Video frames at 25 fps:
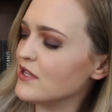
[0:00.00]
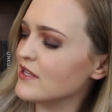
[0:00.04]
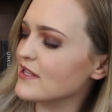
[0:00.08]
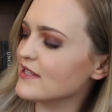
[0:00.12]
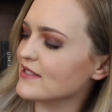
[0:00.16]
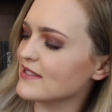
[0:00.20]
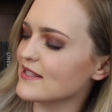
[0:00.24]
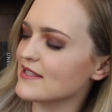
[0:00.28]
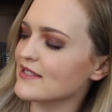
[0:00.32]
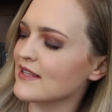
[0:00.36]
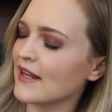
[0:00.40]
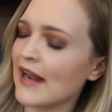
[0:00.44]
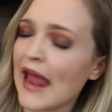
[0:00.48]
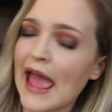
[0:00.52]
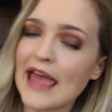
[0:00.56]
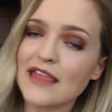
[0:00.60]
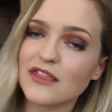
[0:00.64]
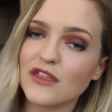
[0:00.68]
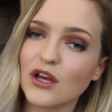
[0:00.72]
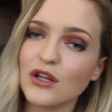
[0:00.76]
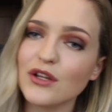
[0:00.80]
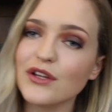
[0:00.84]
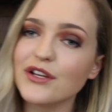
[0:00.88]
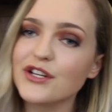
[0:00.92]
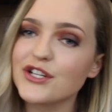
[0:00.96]
This is an
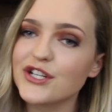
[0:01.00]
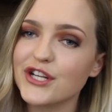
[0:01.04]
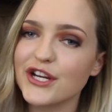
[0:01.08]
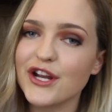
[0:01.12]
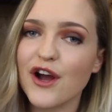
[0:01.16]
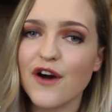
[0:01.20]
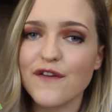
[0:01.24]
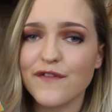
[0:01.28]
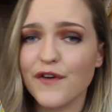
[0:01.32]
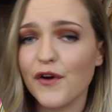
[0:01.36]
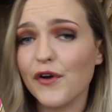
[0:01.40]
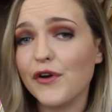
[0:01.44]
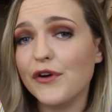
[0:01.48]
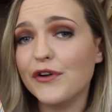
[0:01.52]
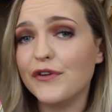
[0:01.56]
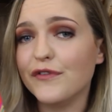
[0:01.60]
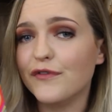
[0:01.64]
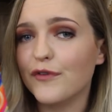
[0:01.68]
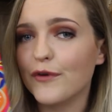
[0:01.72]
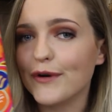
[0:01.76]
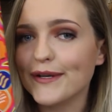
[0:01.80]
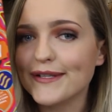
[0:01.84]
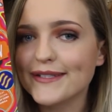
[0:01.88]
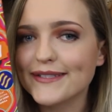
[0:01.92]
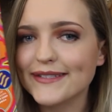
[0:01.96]
anthology of own
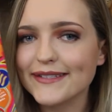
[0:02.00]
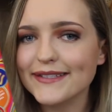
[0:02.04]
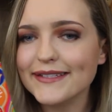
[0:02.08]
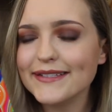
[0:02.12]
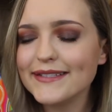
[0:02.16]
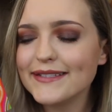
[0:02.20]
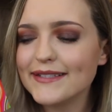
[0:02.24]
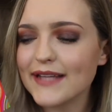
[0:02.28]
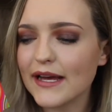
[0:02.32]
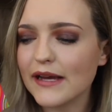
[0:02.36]
voices.